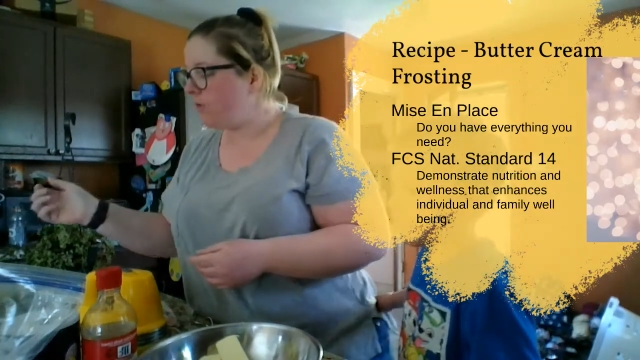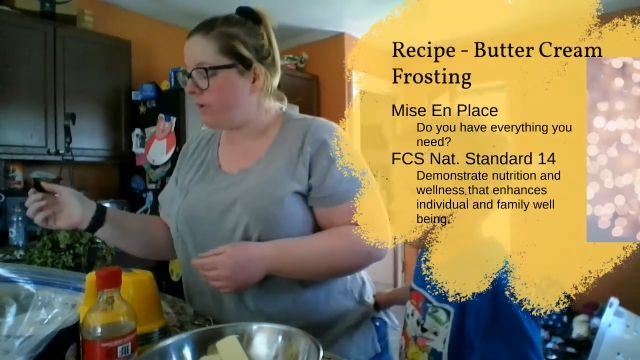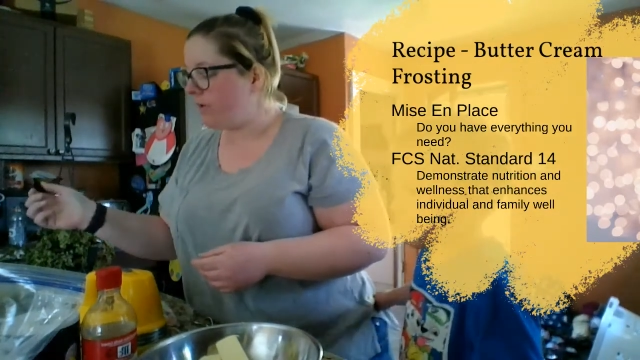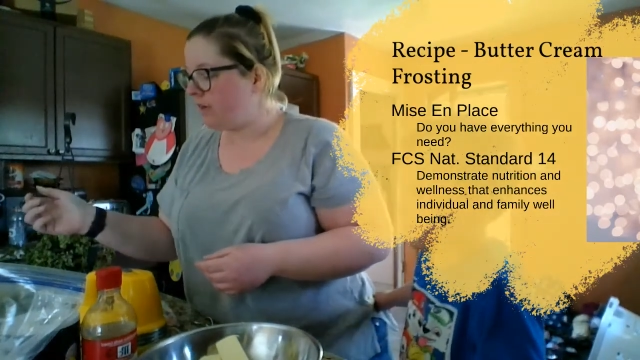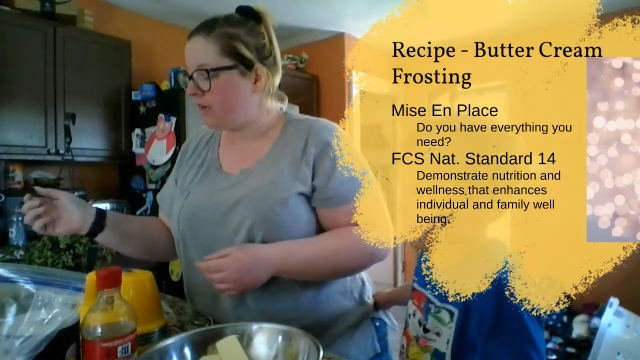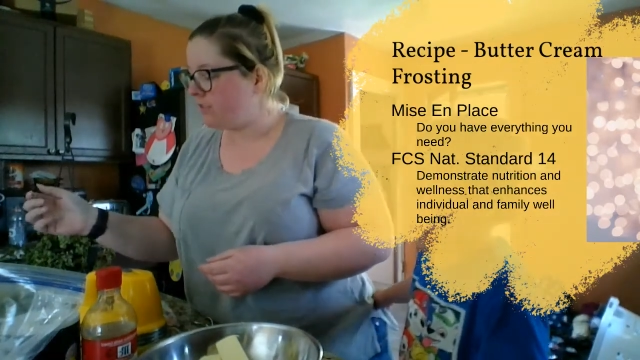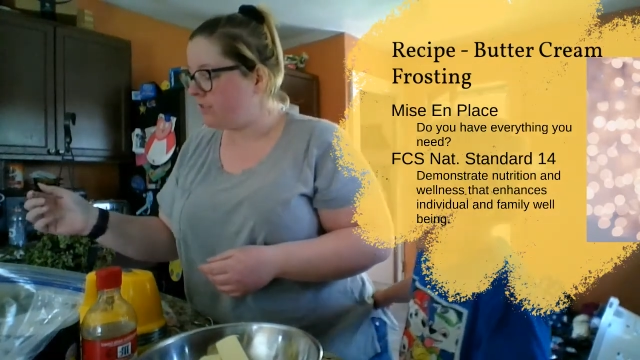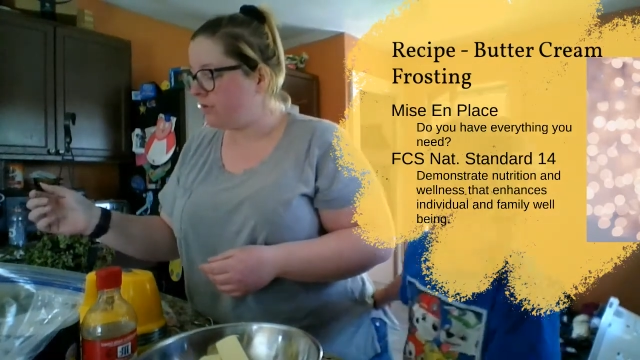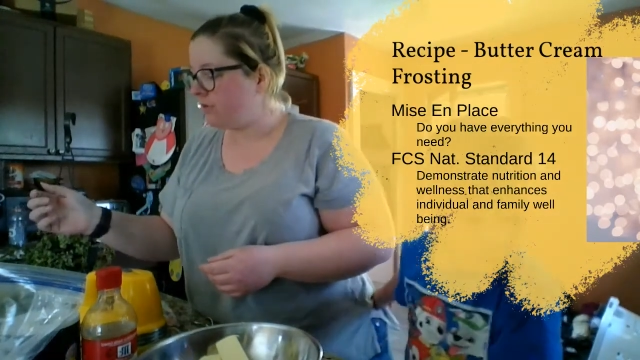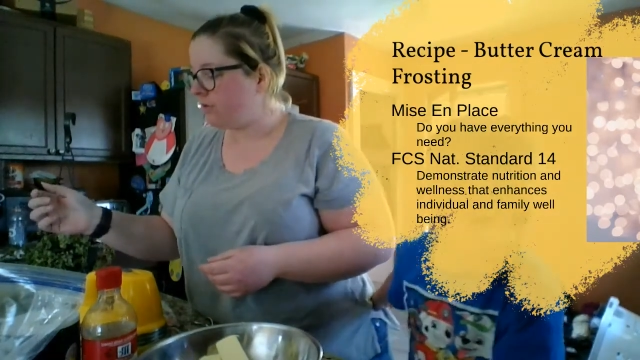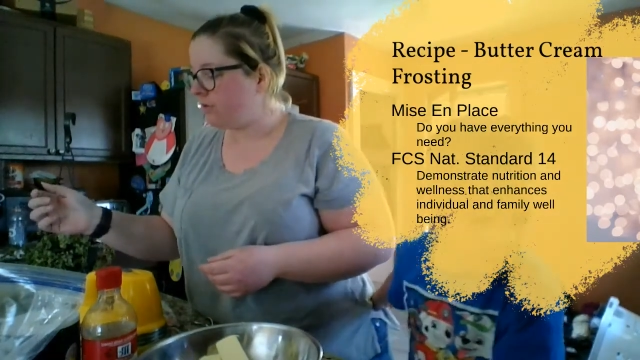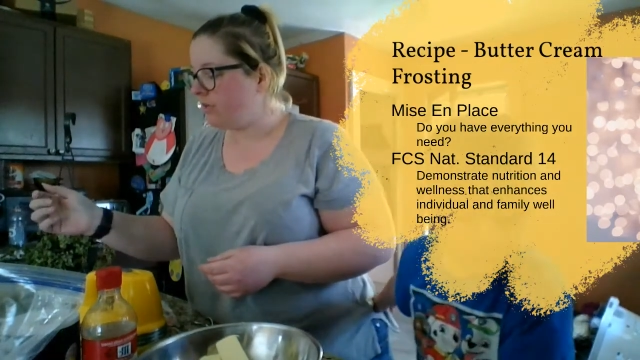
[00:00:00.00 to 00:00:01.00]
We
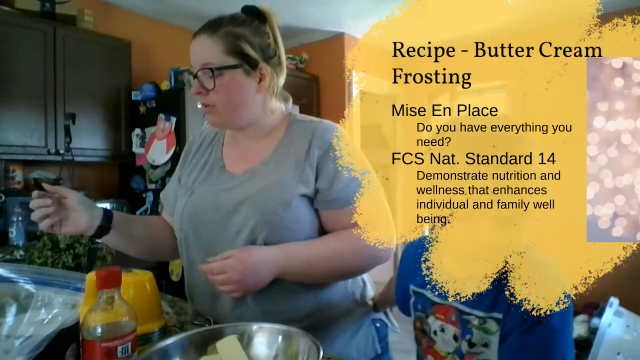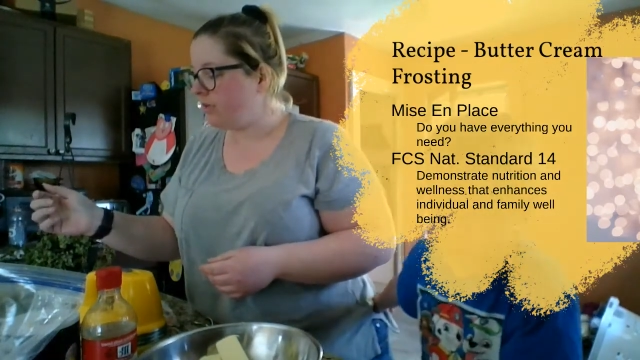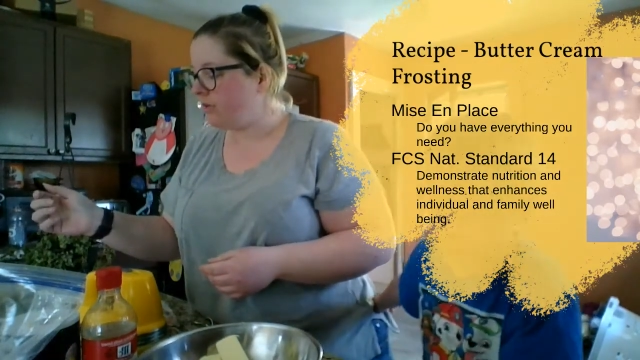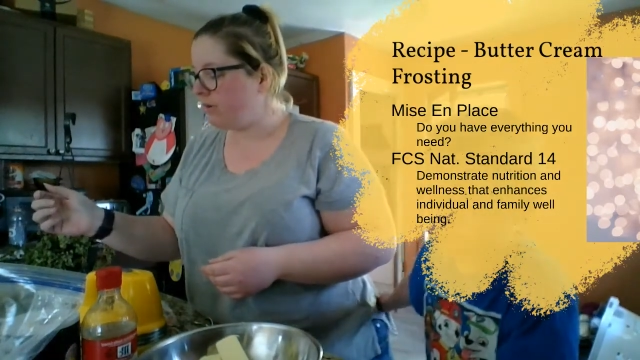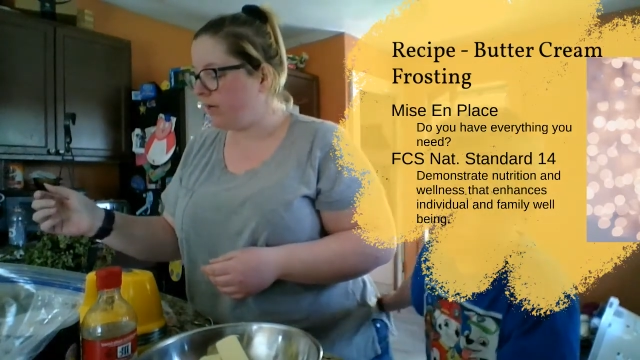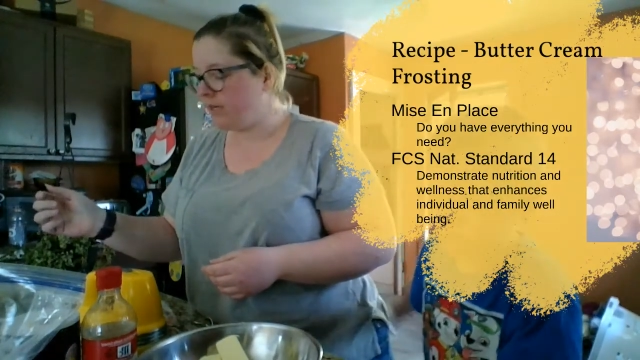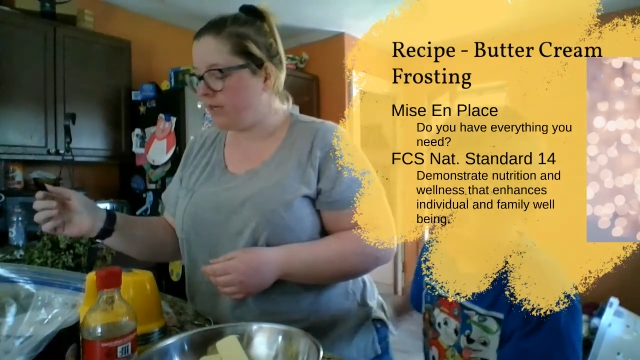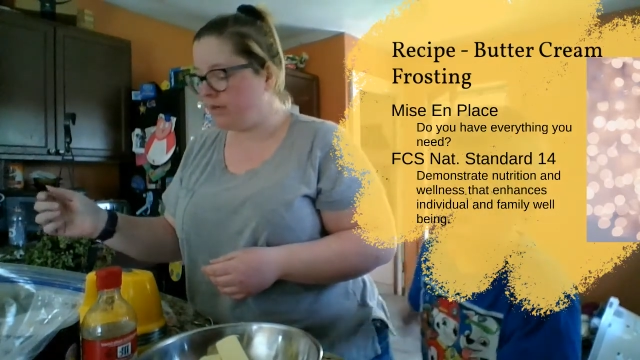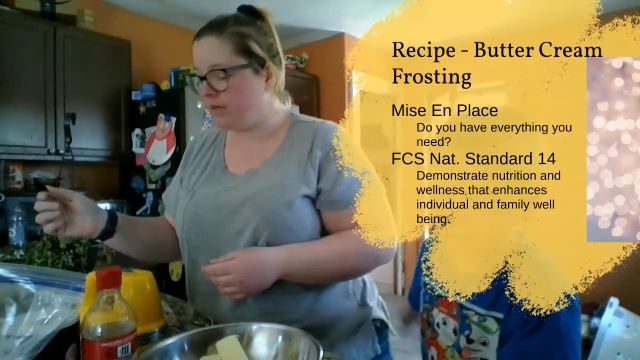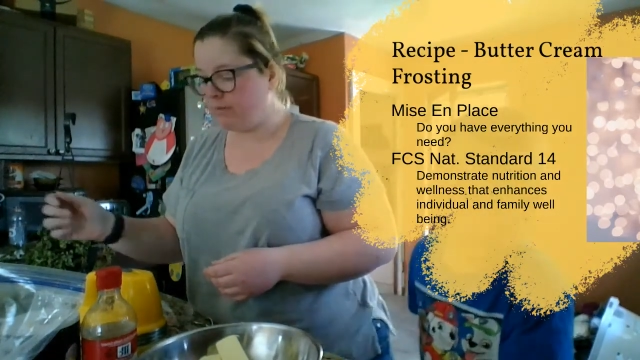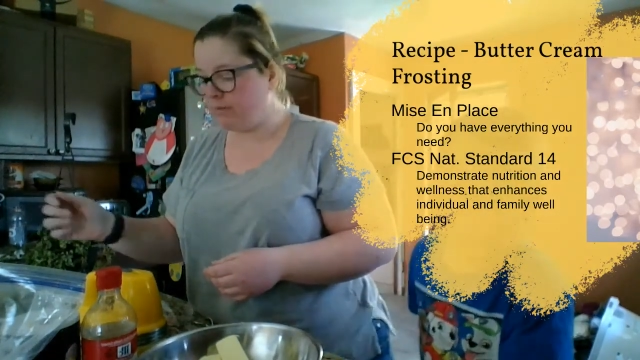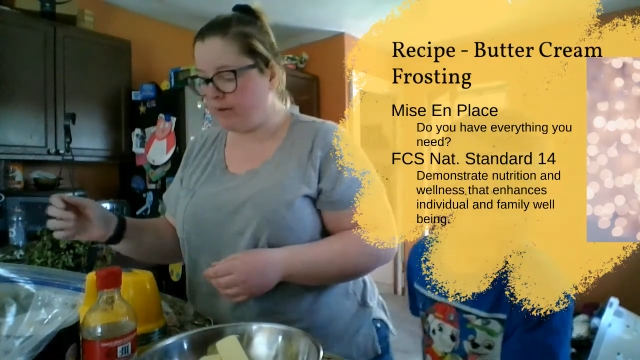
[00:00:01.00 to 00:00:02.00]
also want to
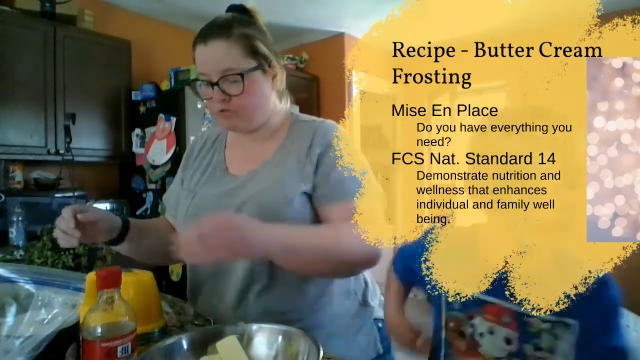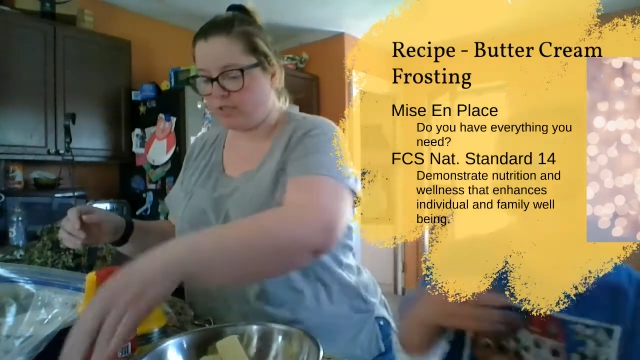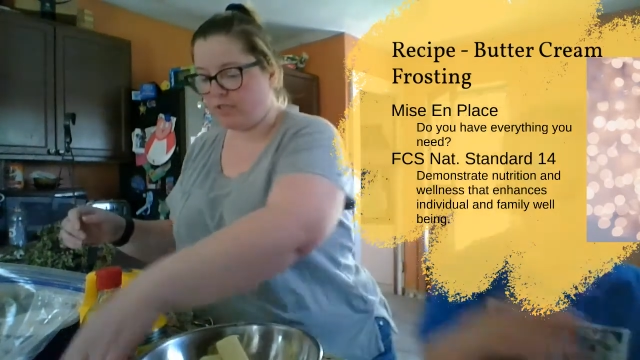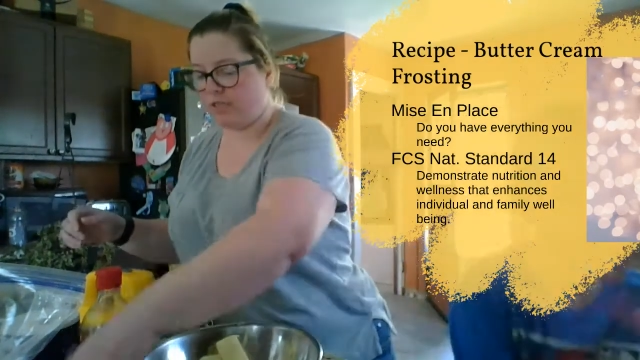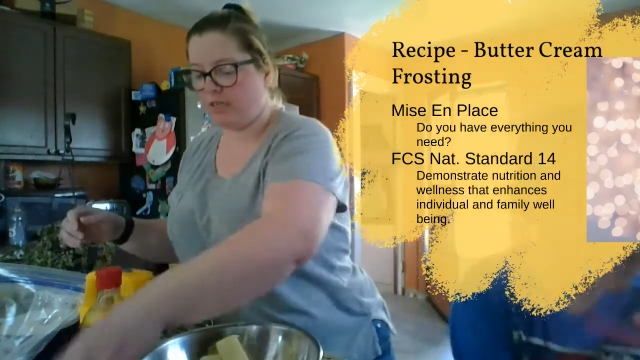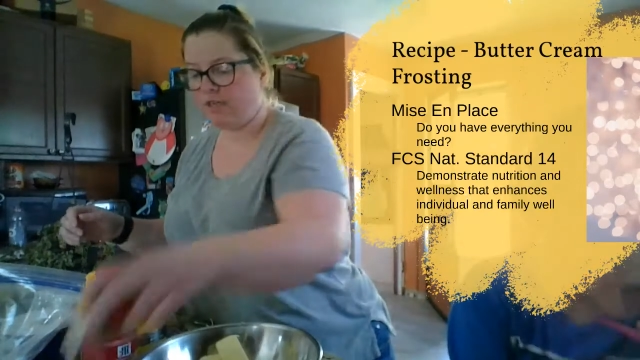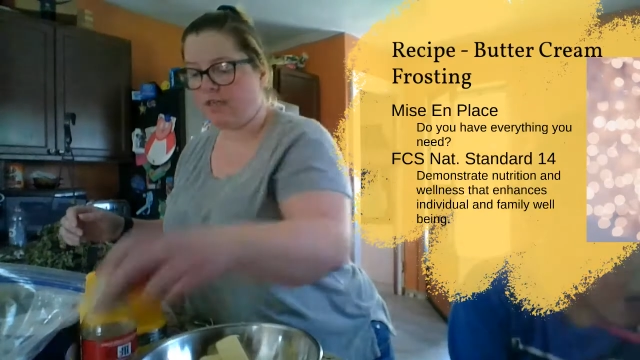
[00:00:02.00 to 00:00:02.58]
make sure